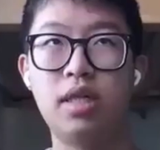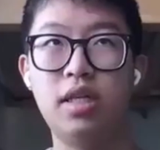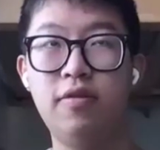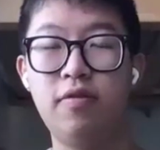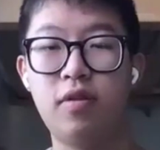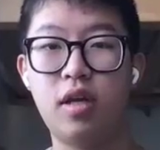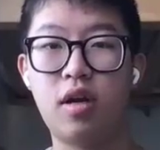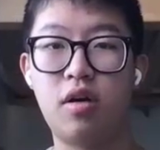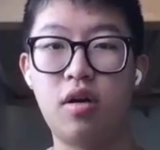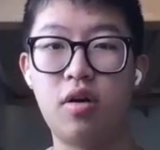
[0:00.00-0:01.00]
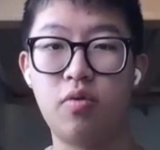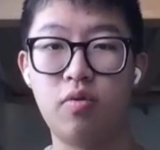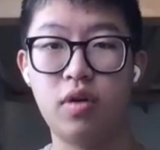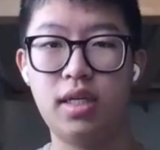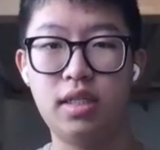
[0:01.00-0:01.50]
I believe there are
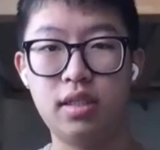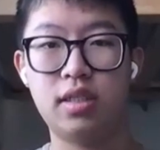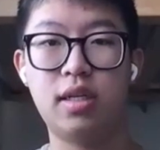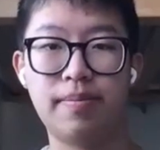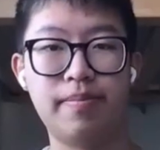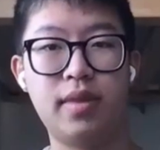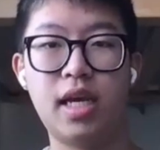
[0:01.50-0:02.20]
already some